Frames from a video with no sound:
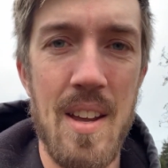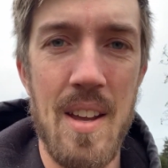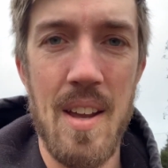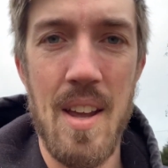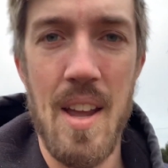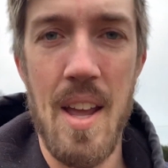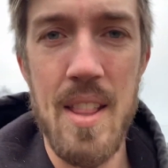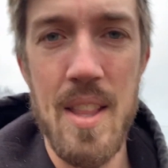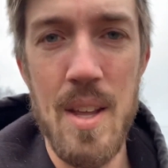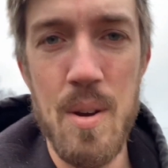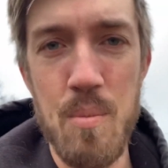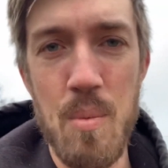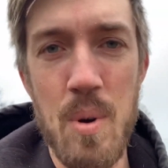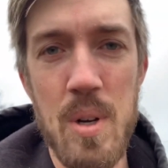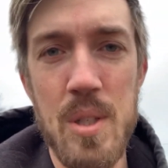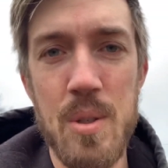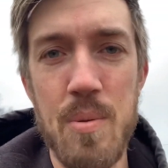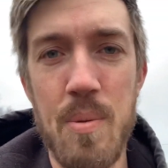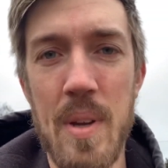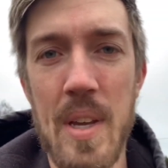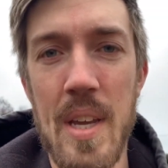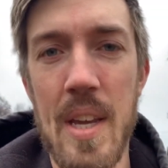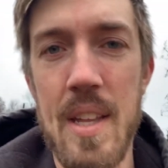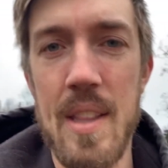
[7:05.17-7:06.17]
And then once
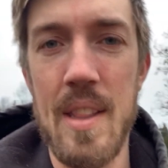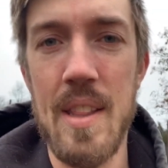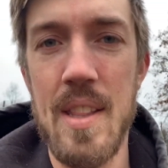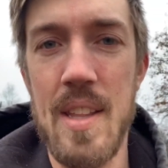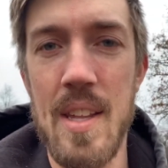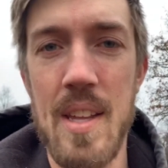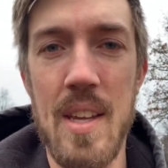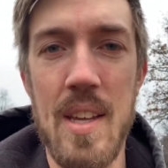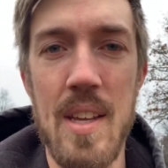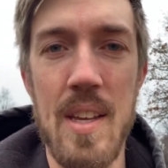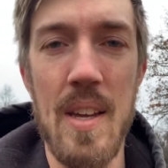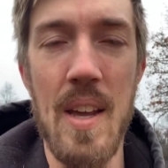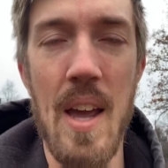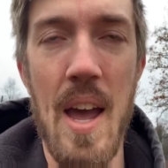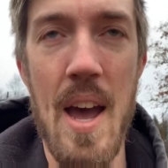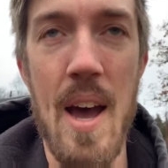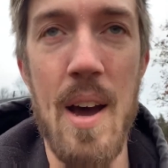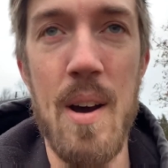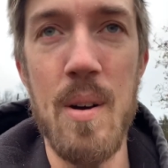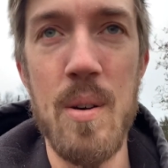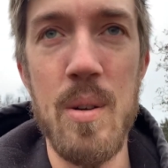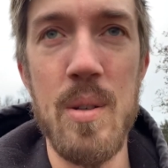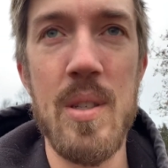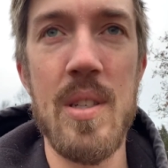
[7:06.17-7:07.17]
we get the
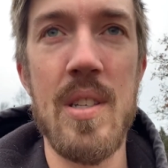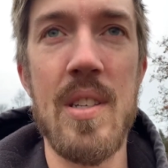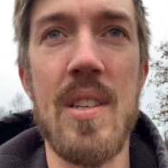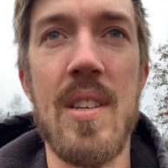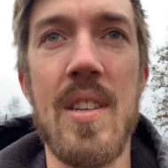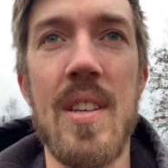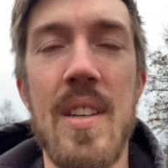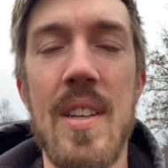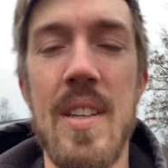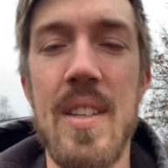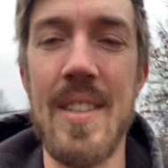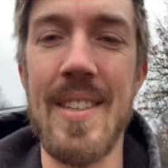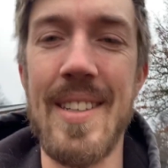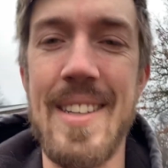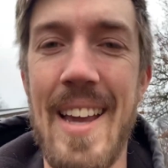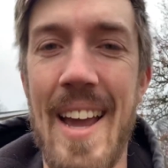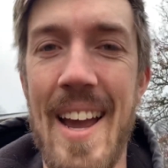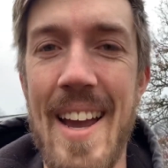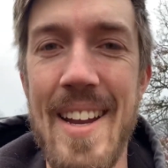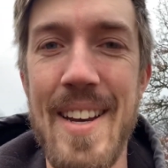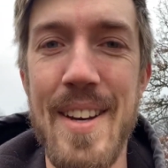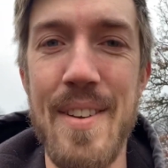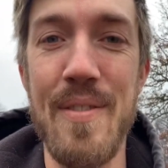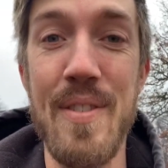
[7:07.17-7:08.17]
house
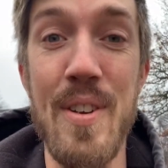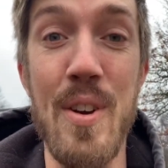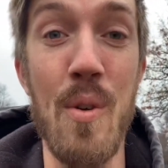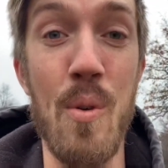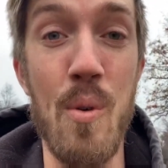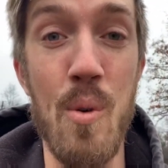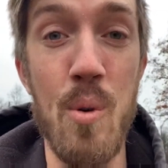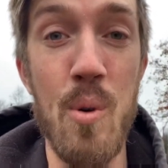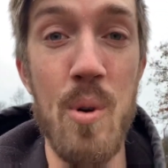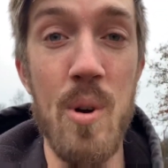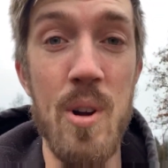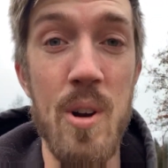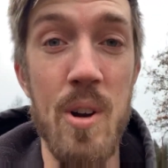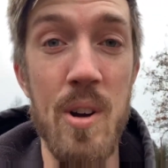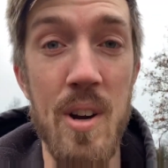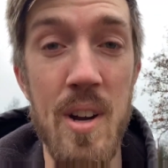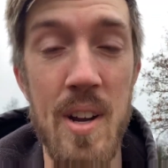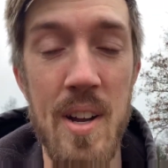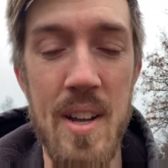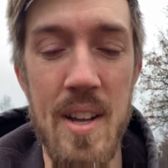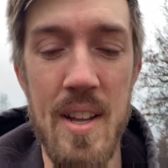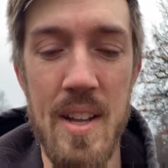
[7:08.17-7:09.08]
kind of in order,